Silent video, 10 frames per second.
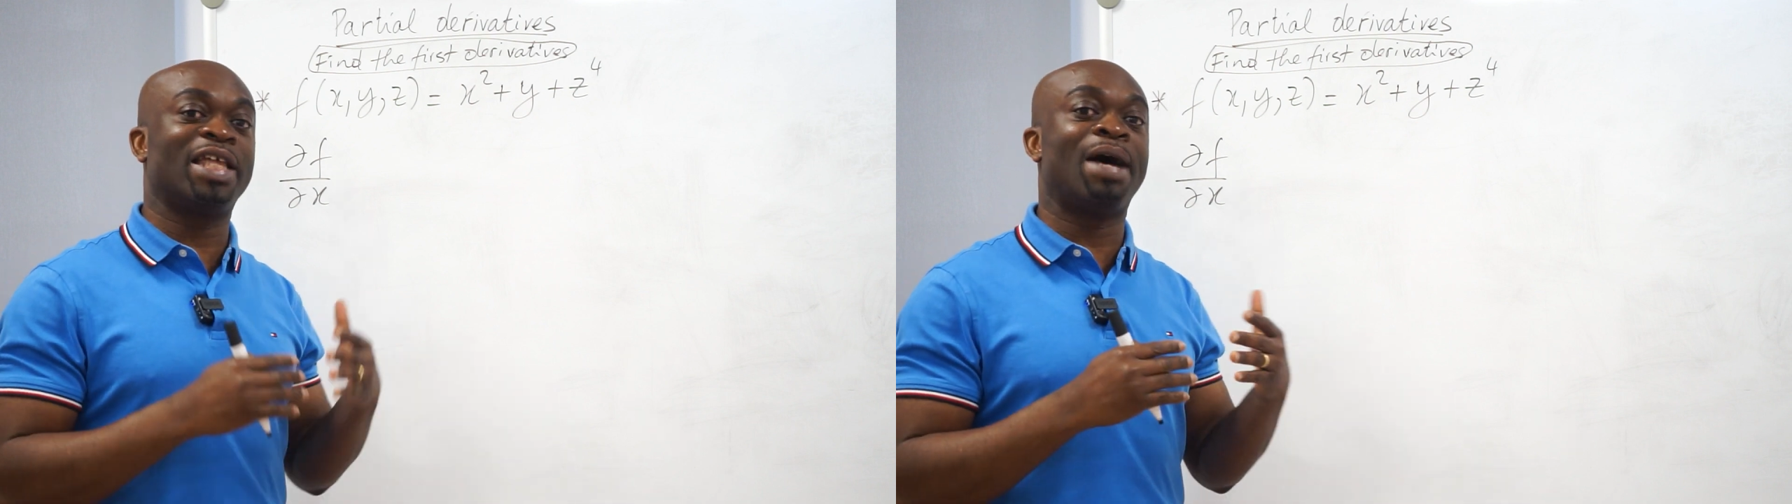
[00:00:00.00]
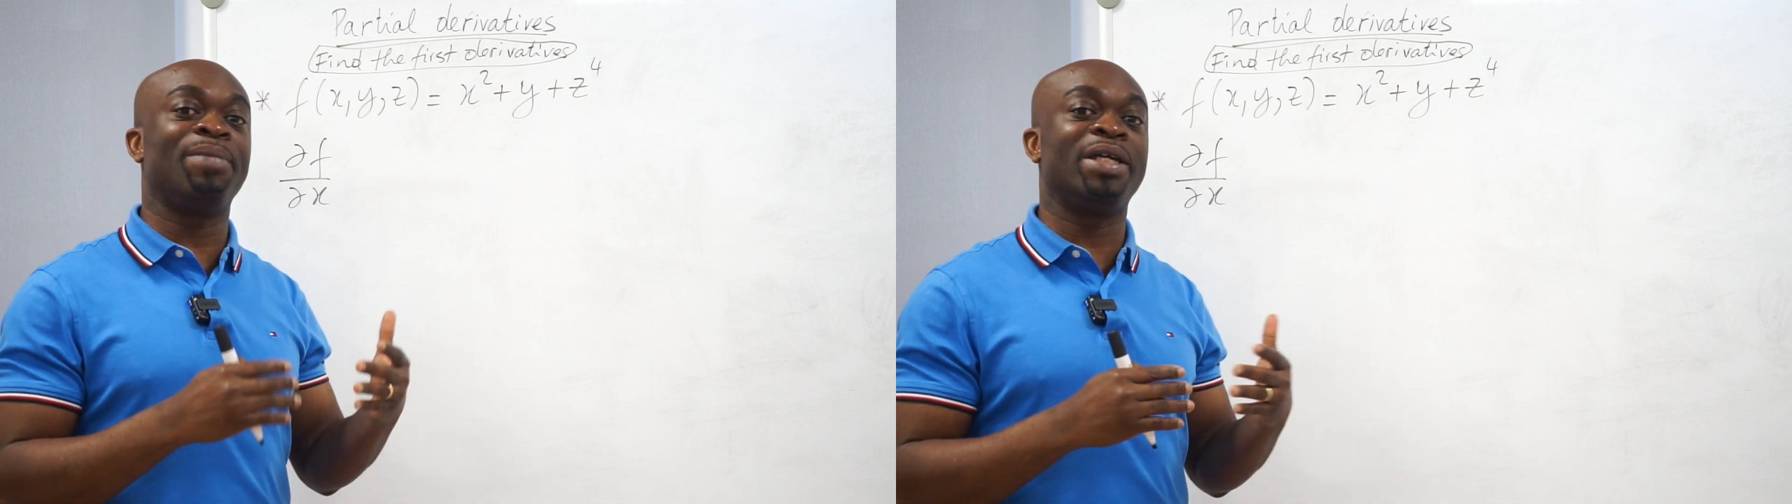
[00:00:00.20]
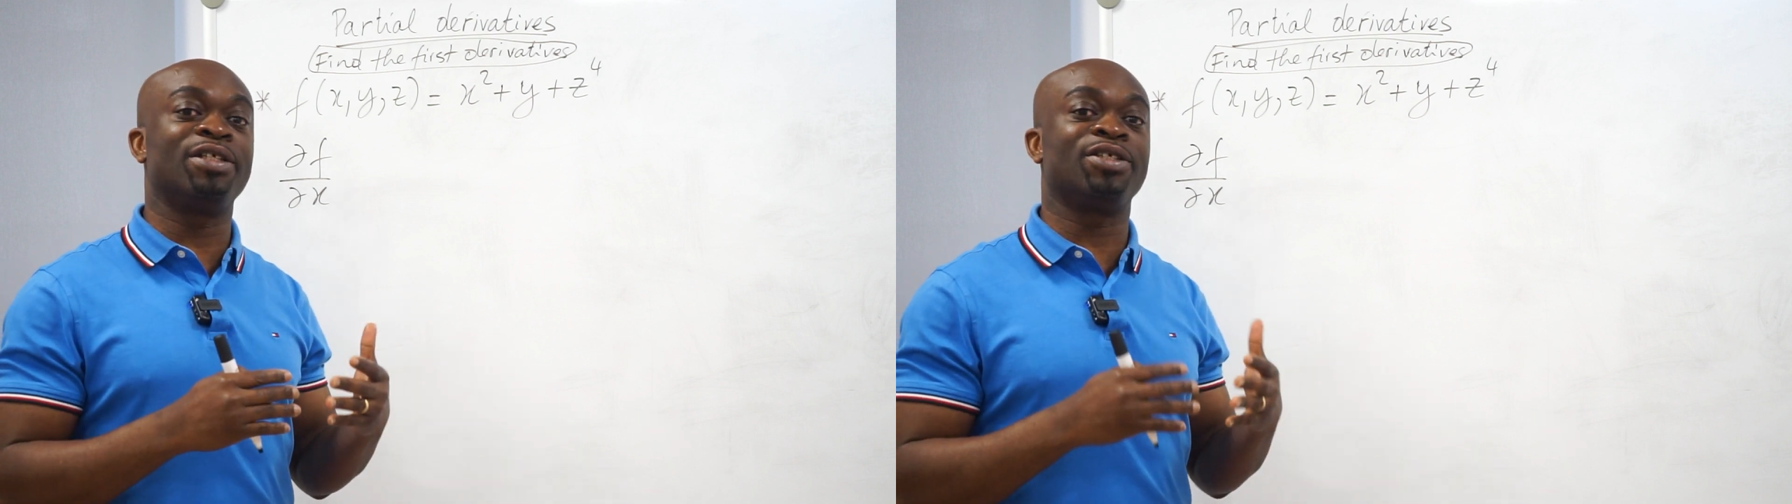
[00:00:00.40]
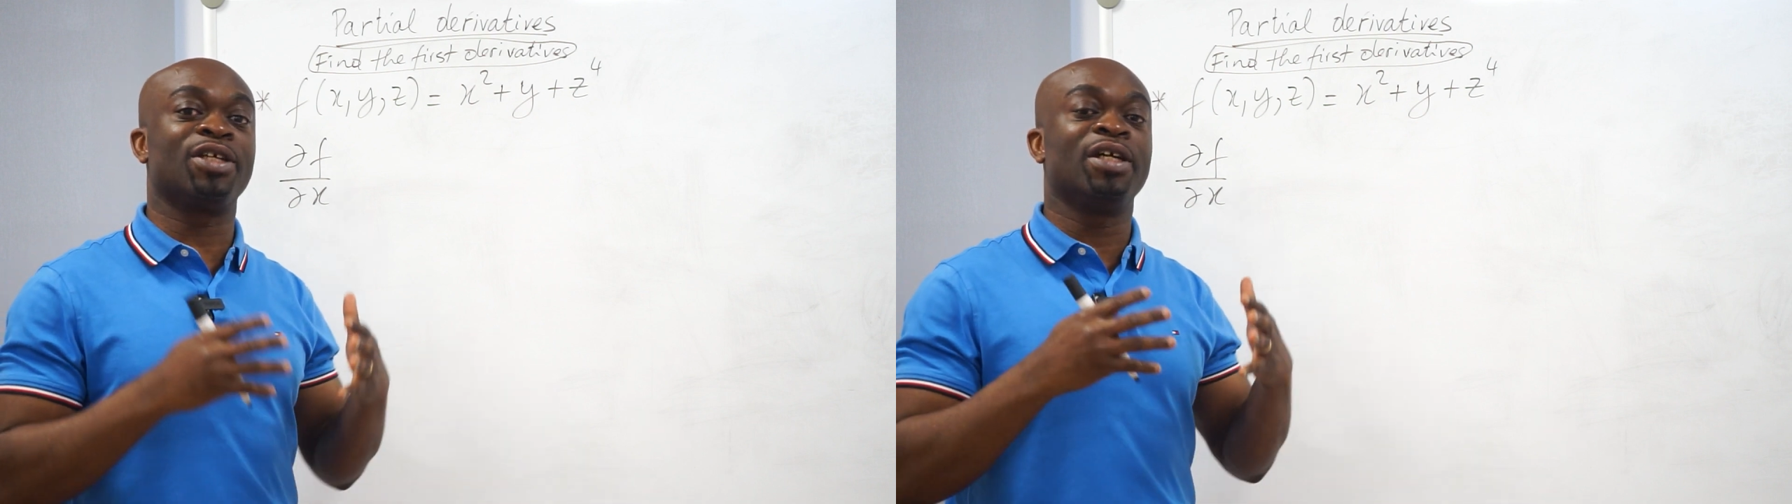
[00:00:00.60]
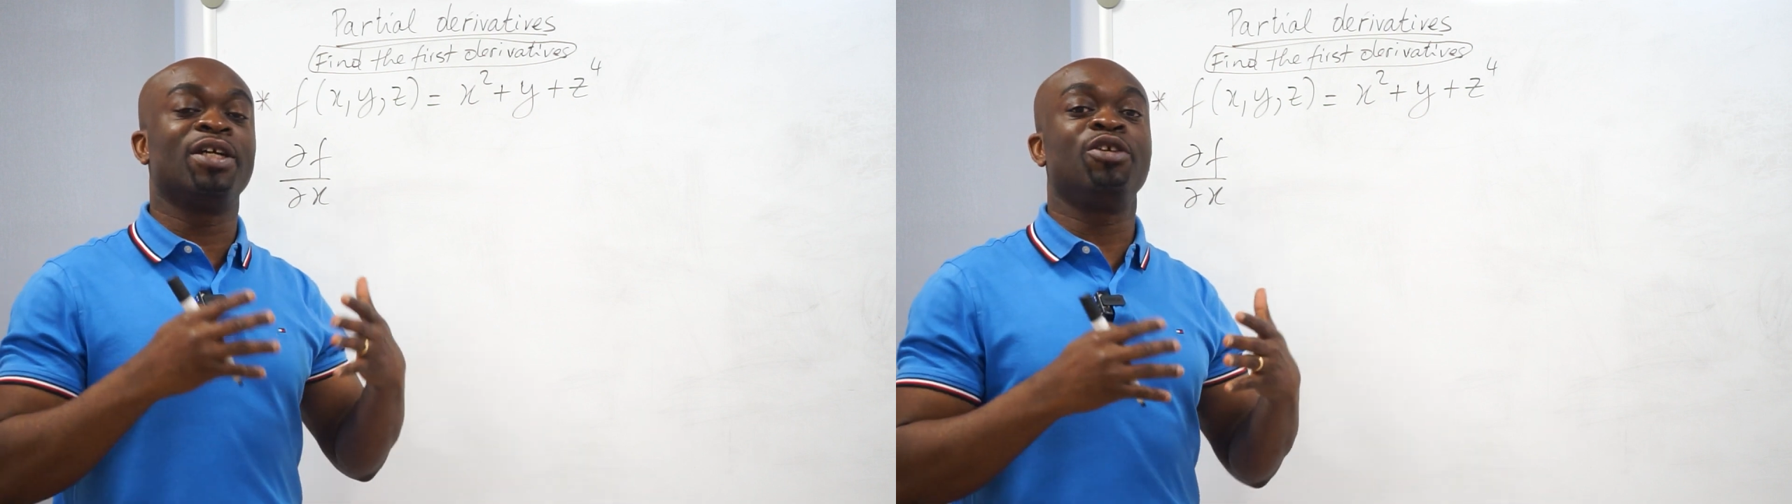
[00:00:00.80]
that
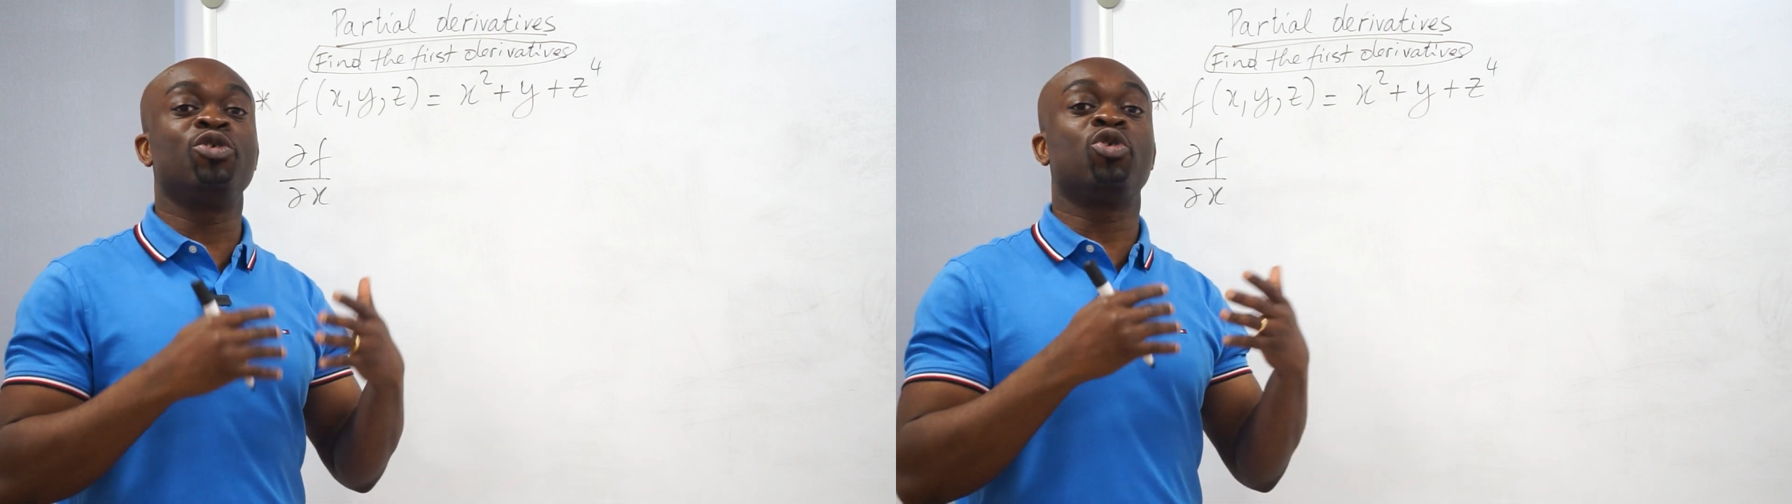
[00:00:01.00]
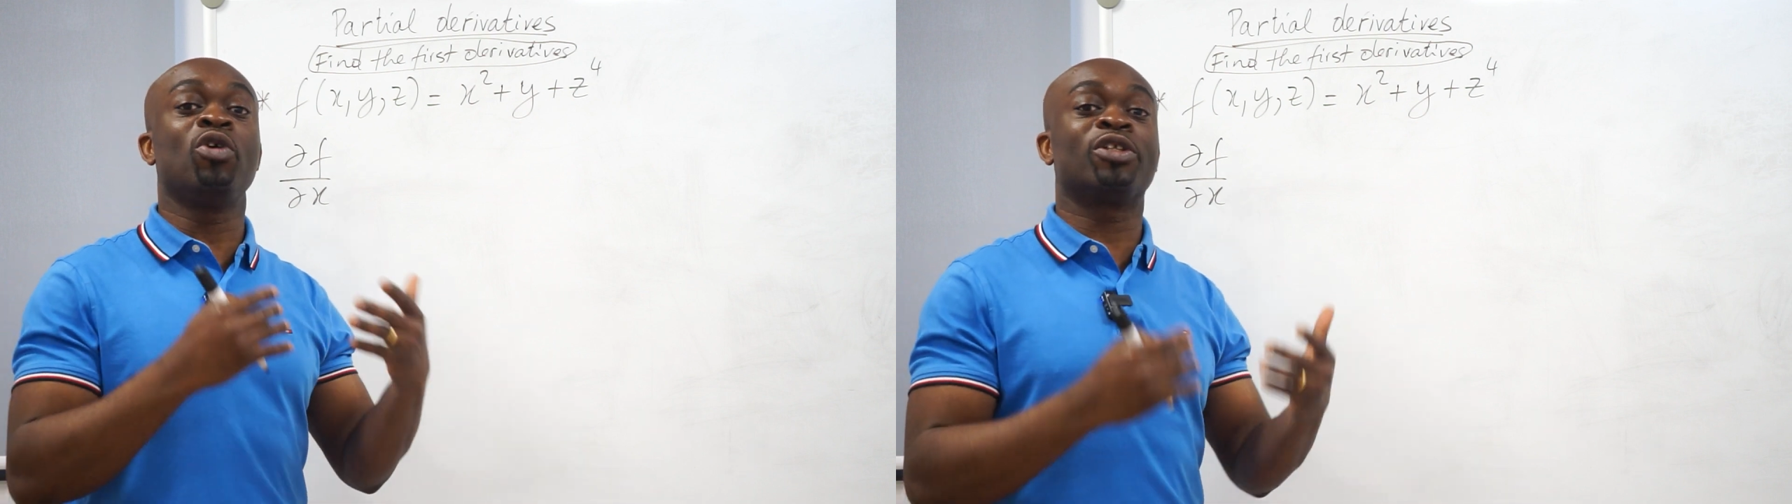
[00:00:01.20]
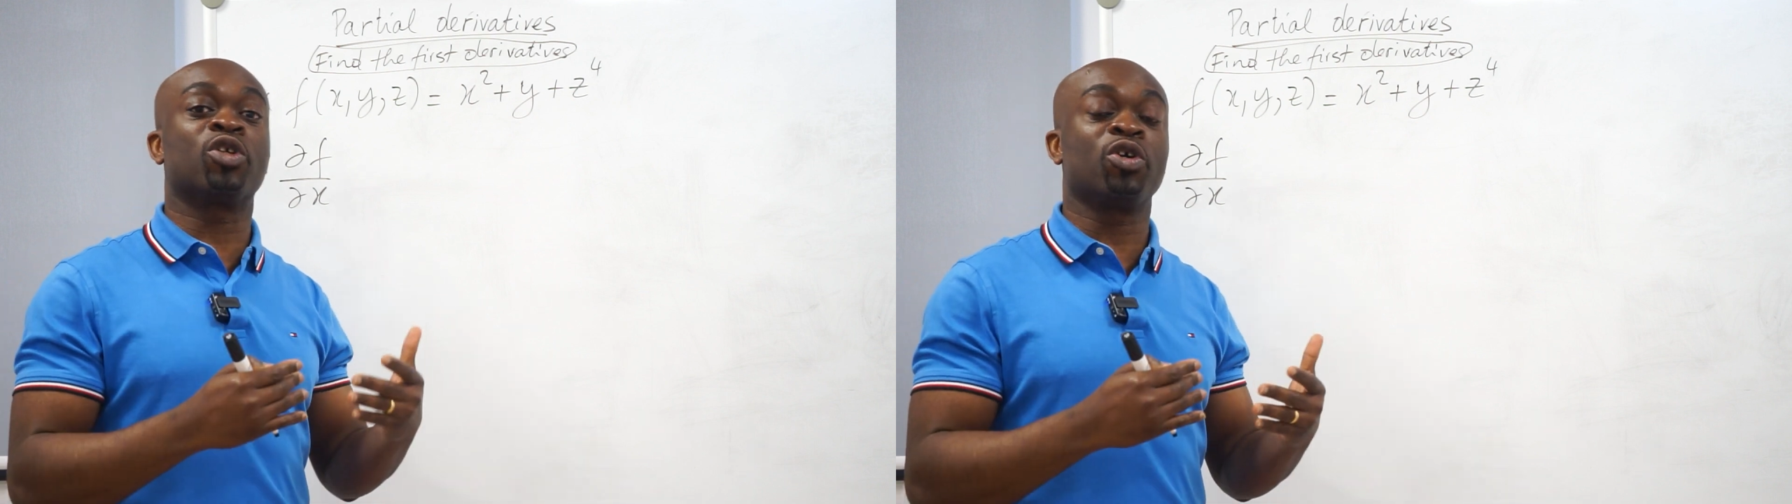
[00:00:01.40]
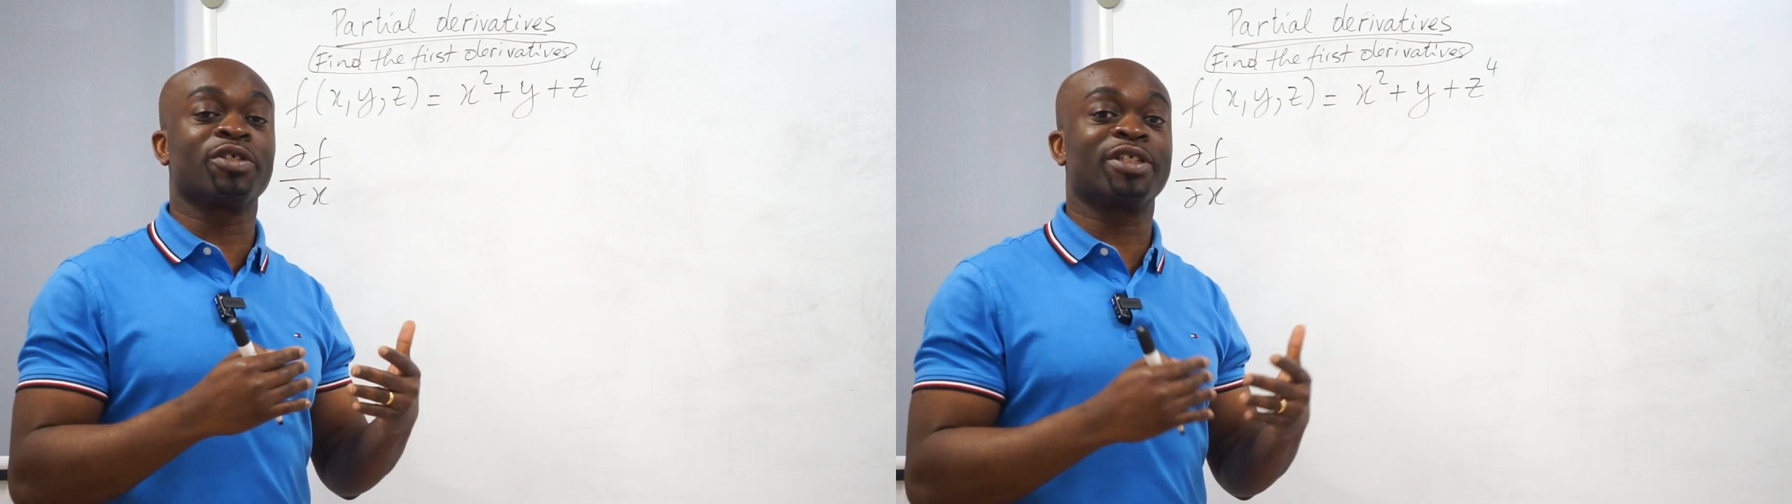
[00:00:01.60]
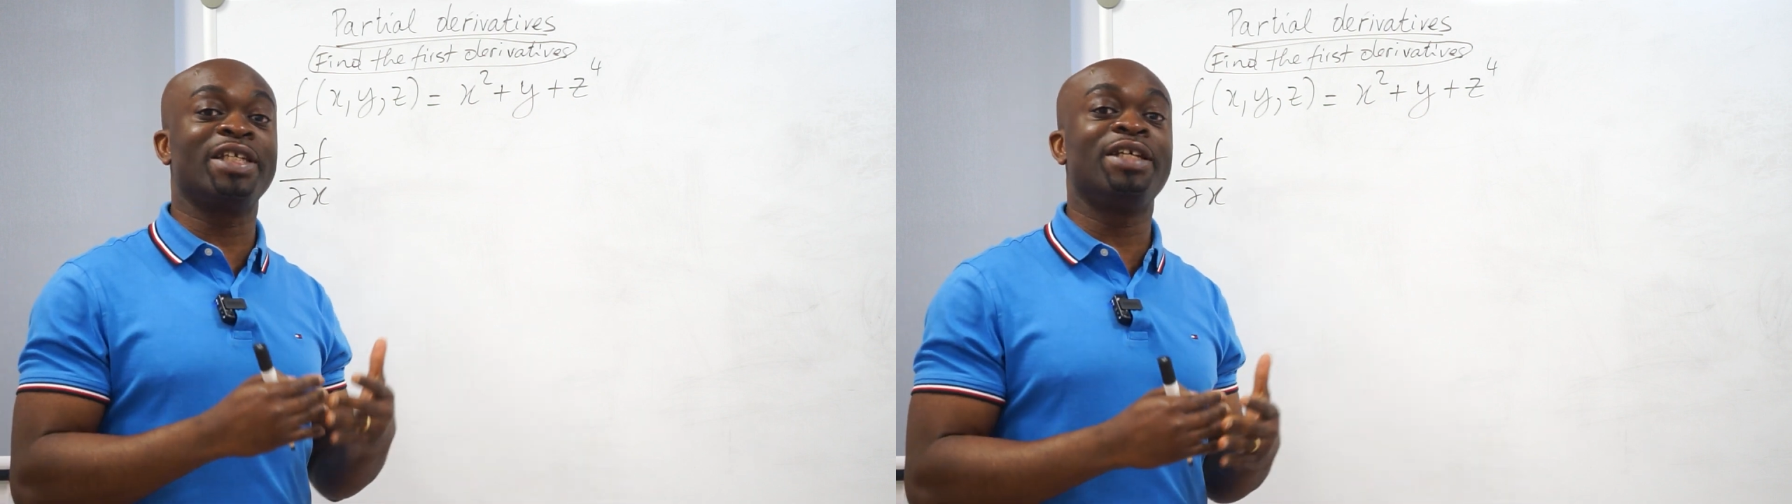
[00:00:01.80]
means you're going to
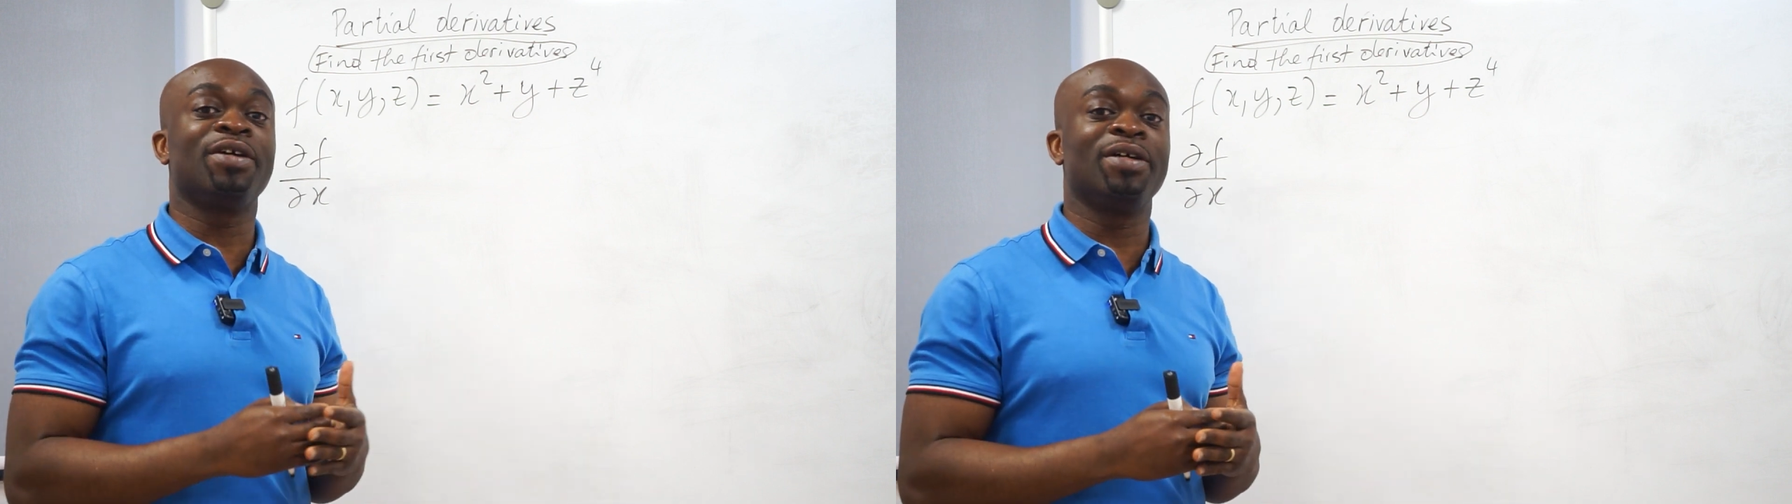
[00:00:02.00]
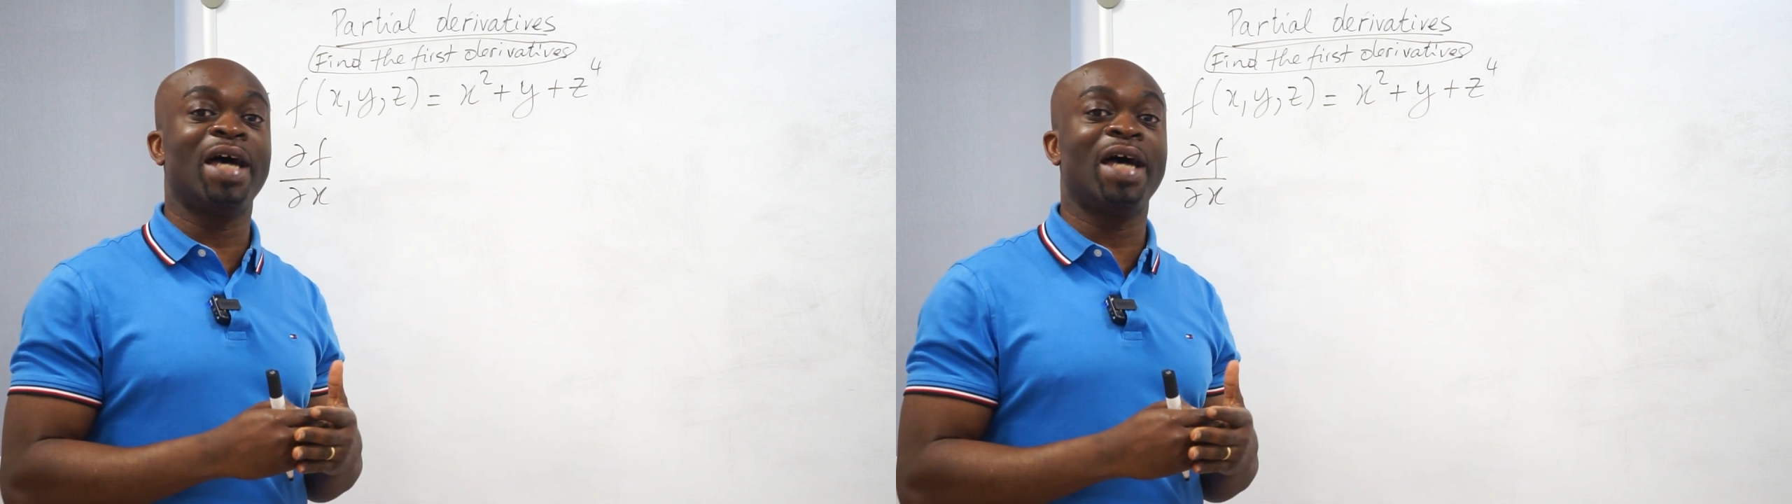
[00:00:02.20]
consider